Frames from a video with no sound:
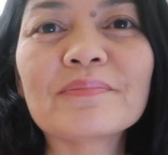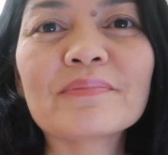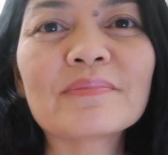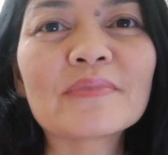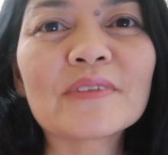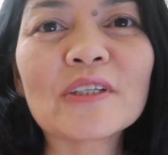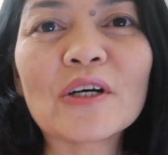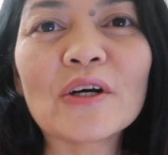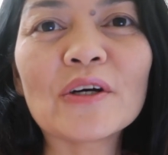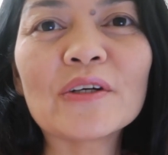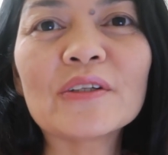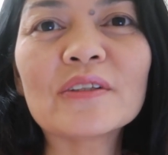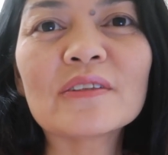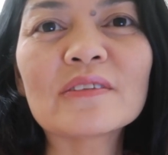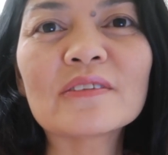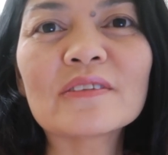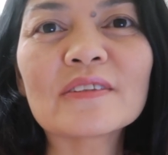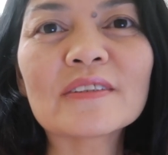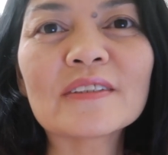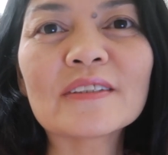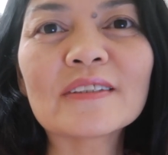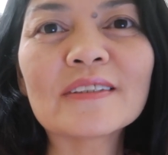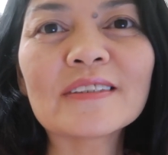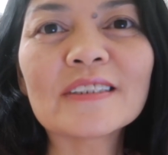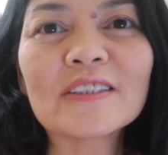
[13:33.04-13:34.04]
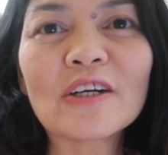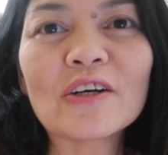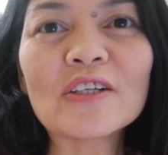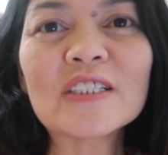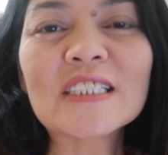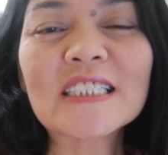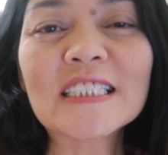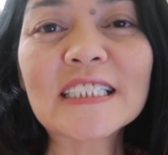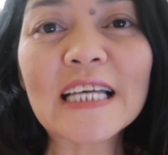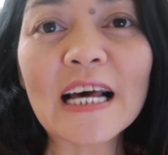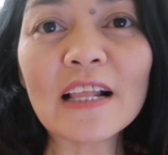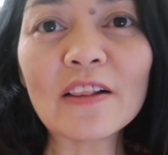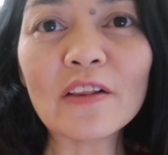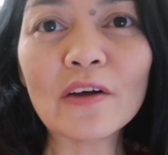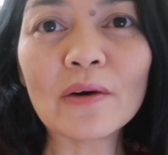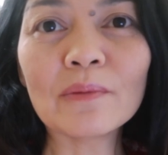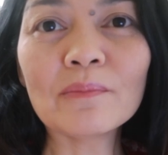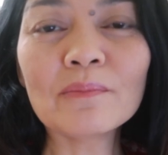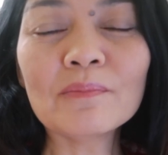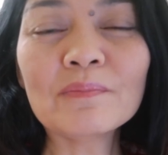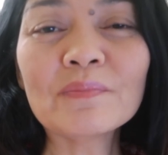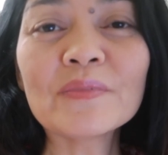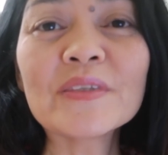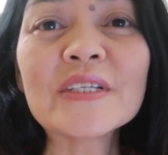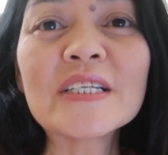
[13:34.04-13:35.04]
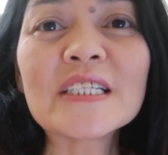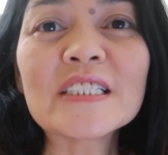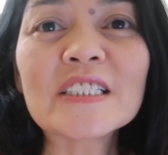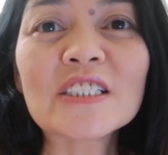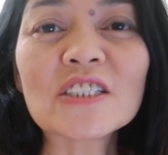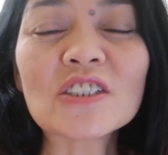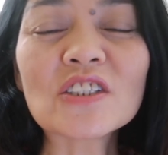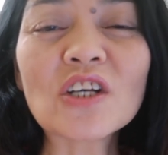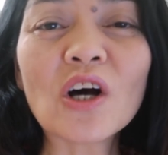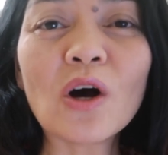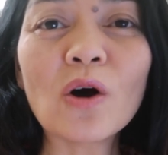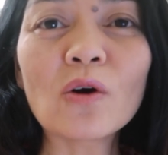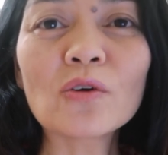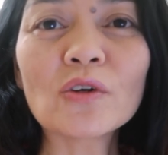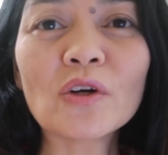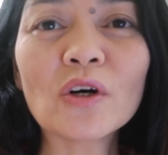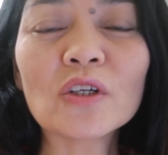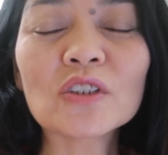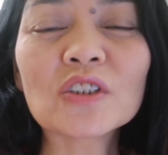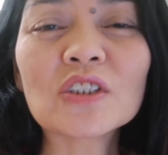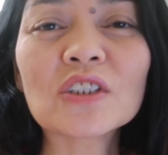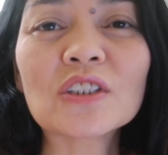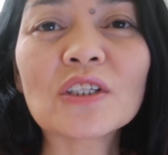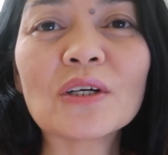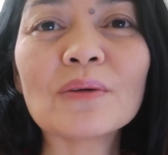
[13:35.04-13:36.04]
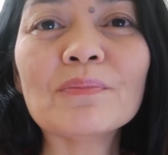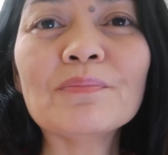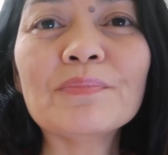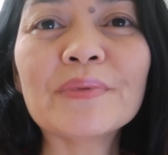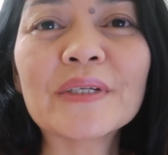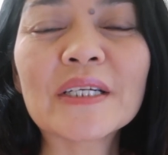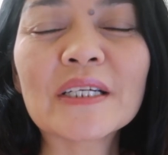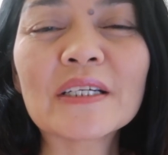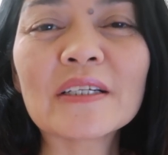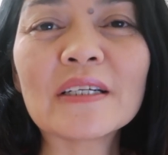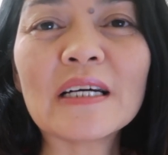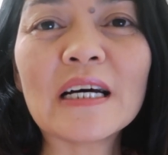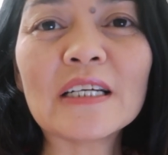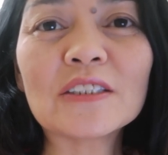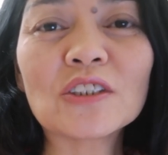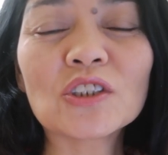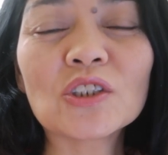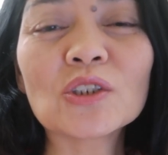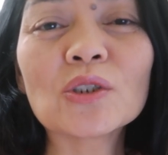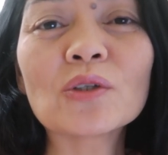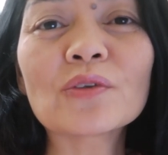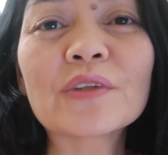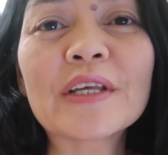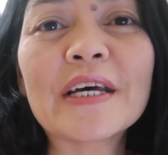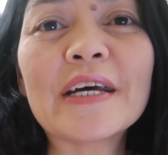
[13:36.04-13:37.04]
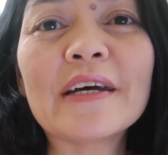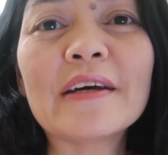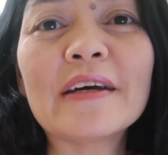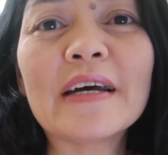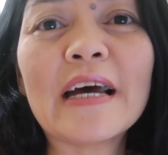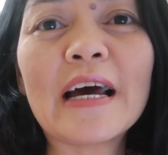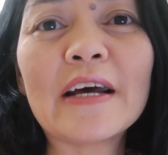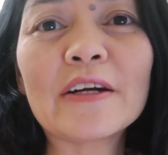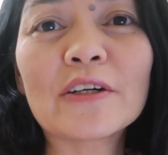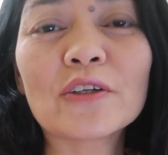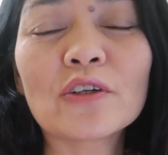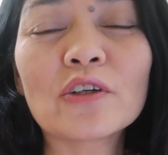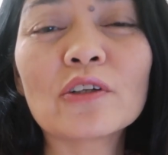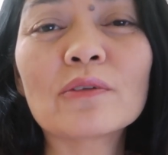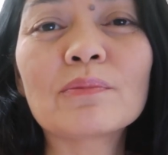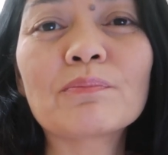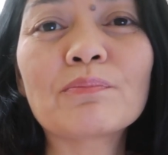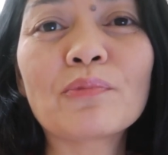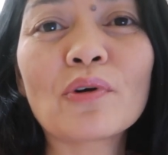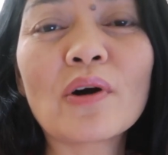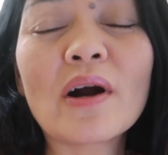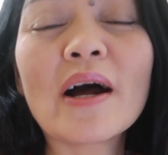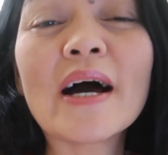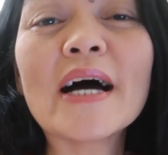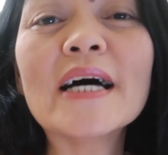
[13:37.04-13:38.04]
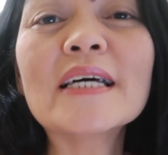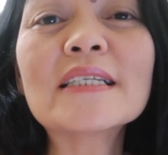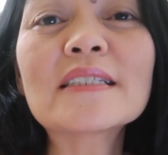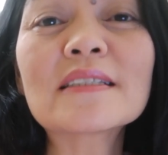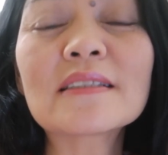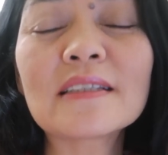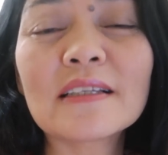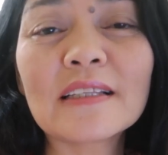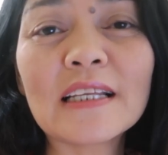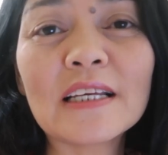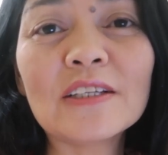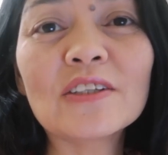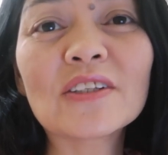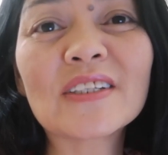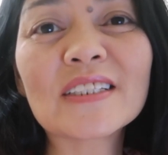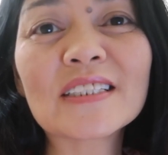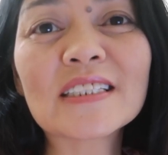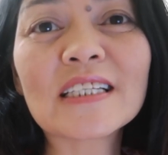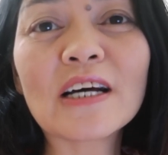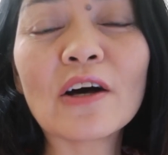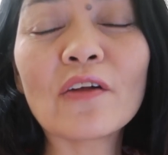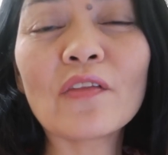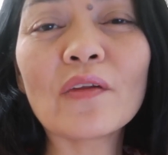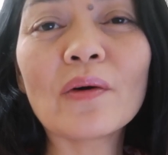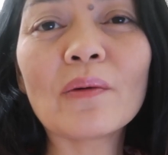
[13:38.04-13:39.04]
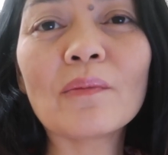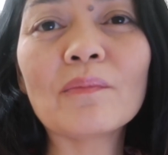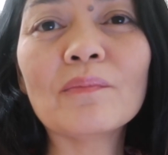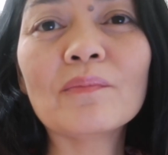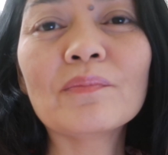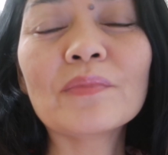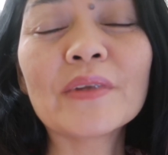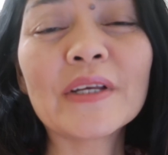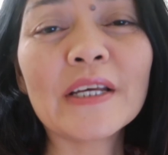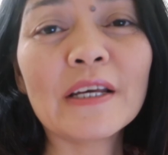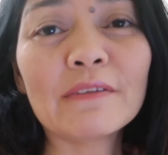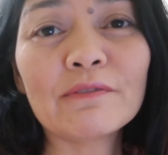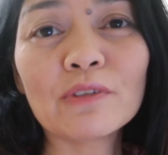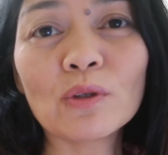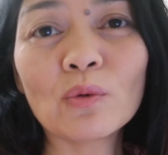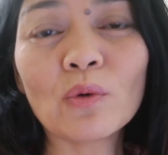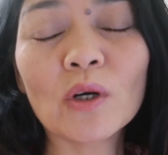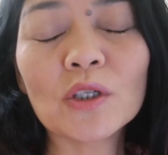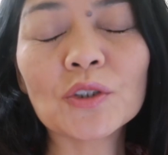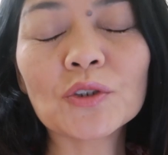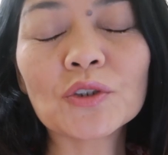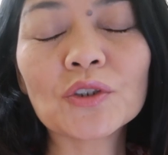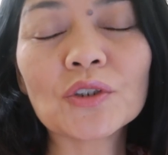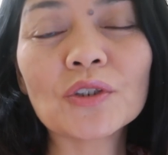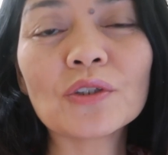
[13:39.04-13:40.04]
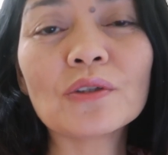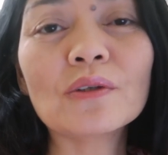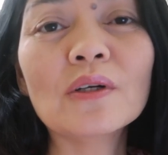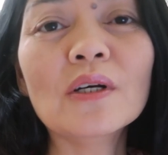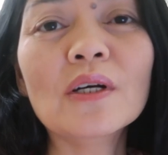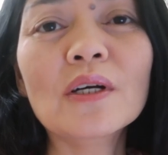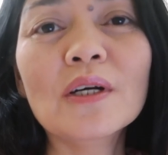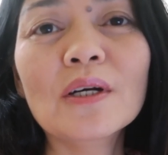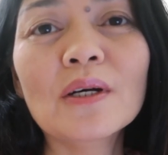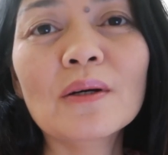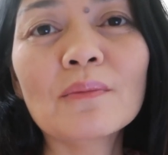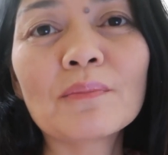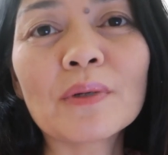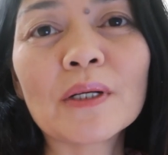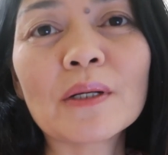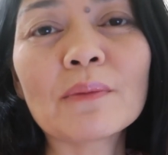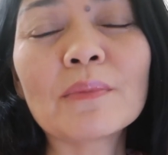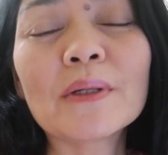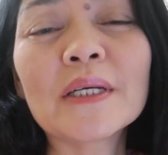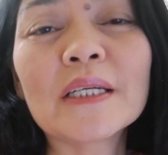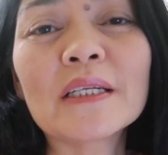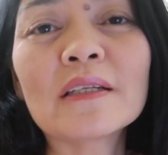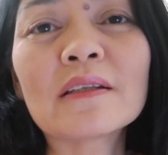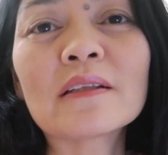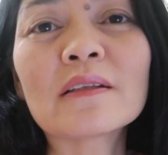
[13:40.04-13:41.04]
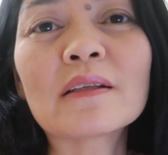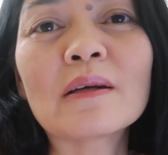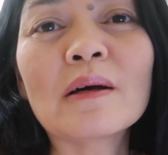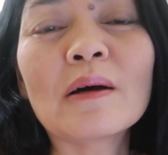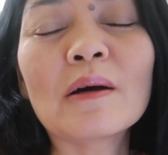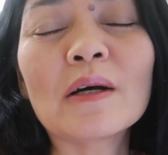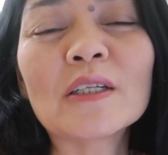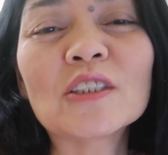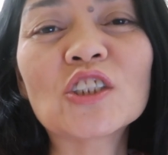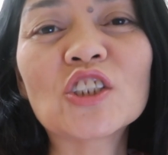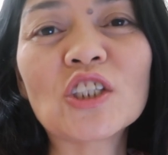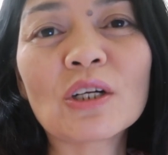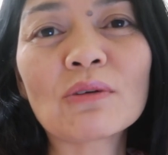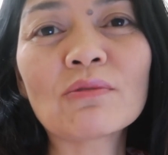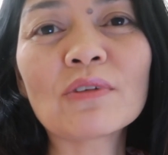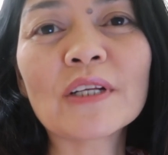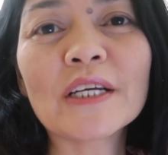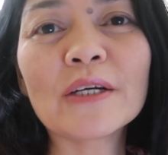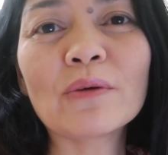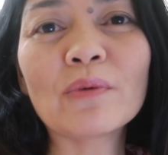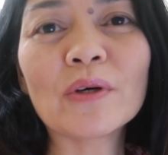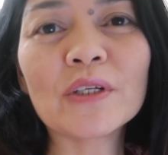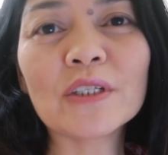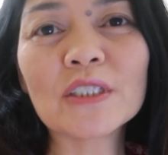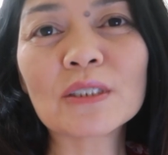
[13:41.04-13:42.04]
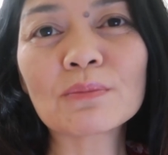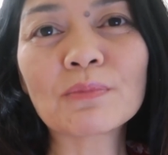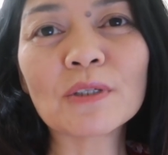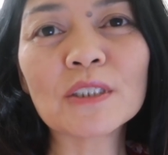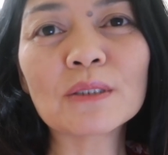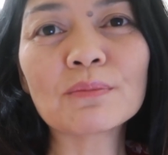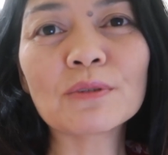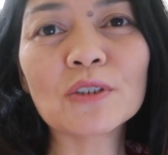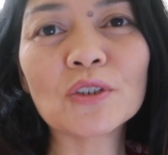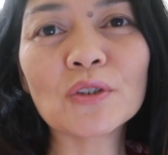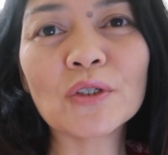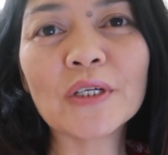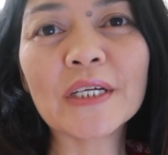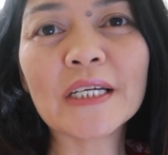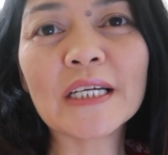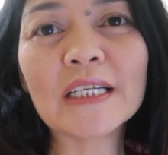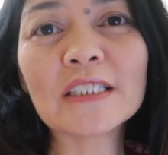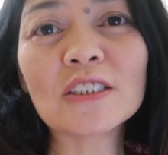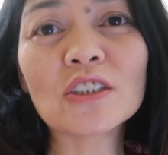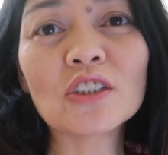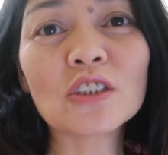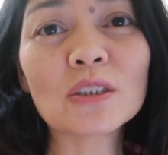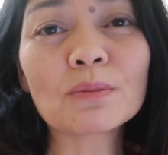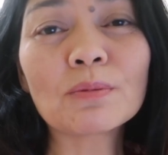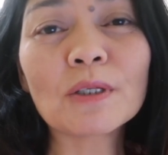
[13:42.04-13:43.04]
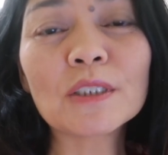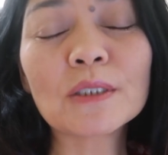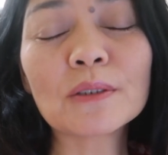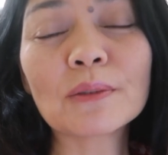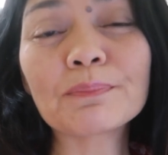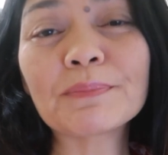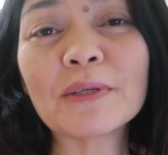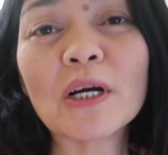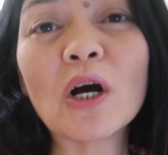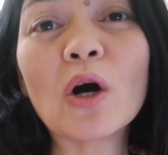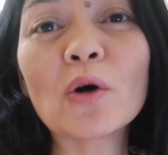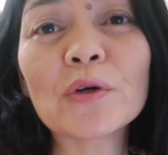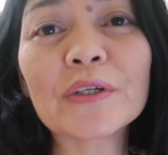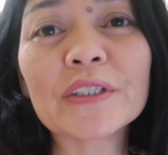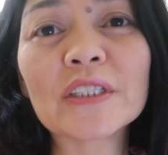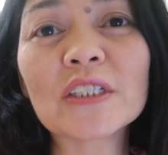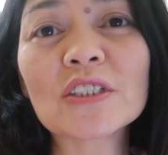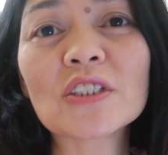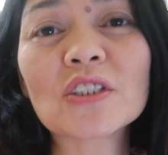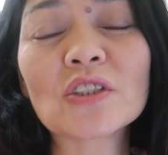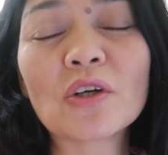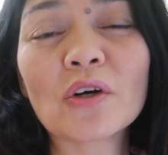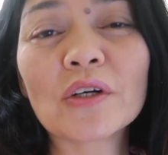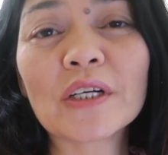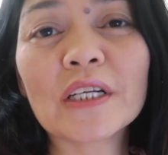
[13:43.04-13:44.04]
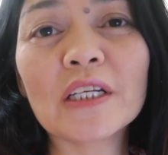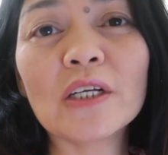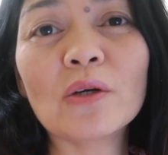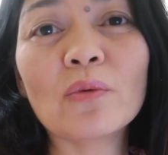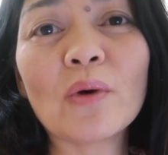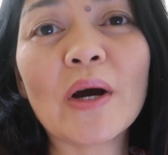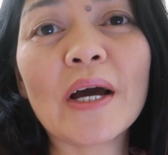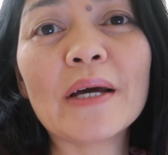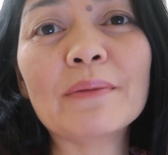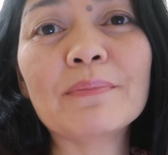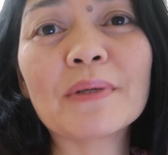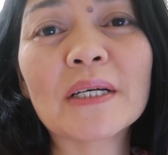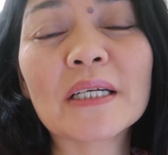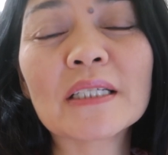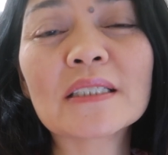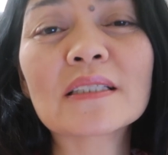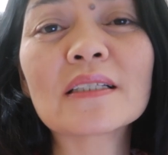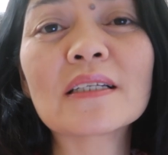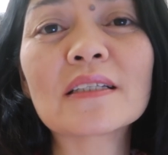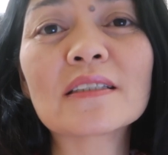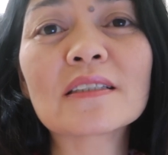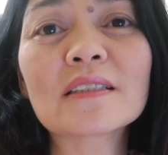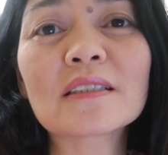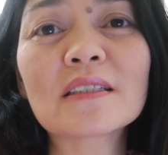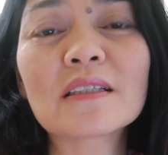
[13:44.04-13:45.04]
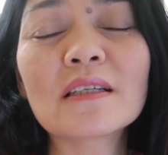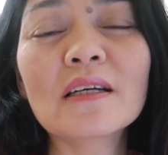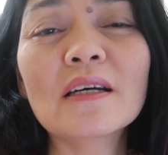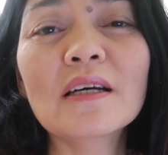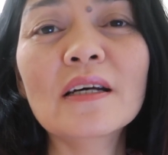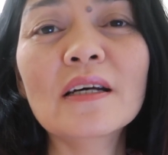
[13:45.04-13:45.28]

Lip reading: don't sell them. Just hold on to them until they're at a good price. Then you can sell them if you want to. But I mean, generally what you're supposed to be doing is you're supposed to be holding the stock anyway, because it